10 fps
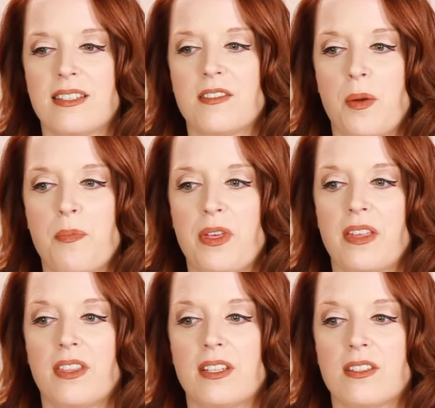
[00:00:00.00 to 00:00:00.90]
It's
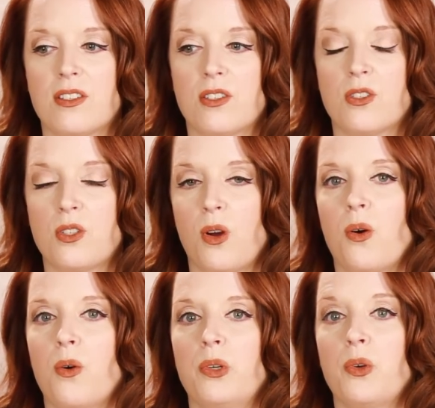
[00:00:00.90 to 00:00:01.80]
something that's
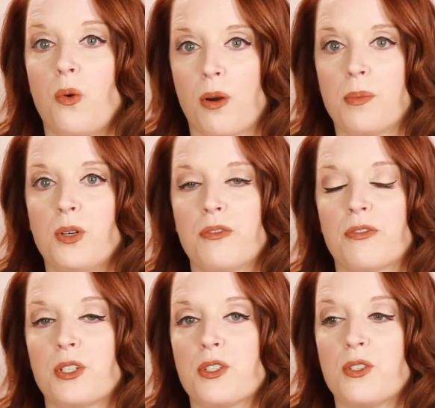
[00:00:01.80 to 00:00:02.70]
so normal
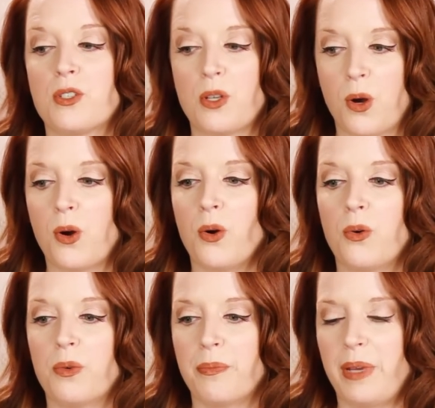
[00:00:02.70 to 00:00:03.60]
for
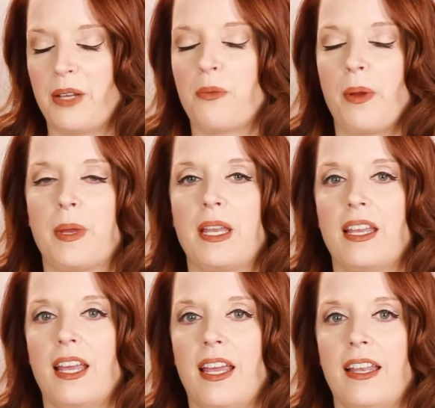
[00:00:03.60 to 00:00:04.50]
so many
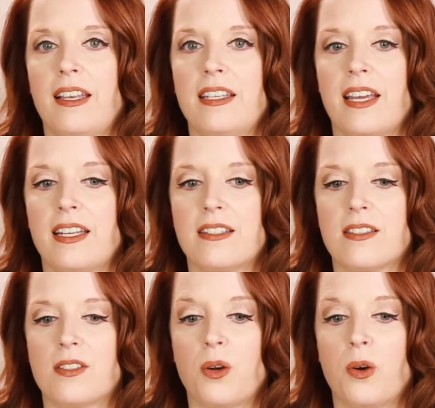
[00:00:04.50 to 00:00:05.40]
women, and yet it's
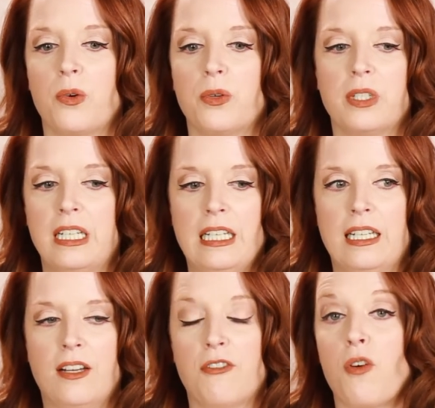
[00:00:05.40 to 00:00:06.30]
so
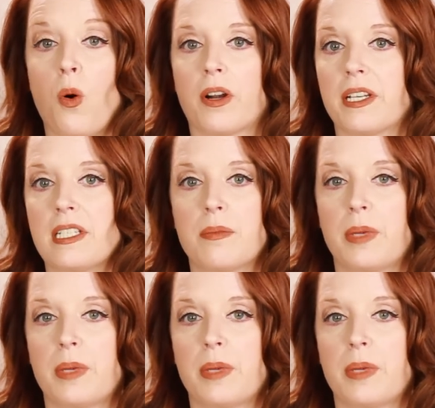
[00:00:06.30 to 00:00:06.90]
foreign to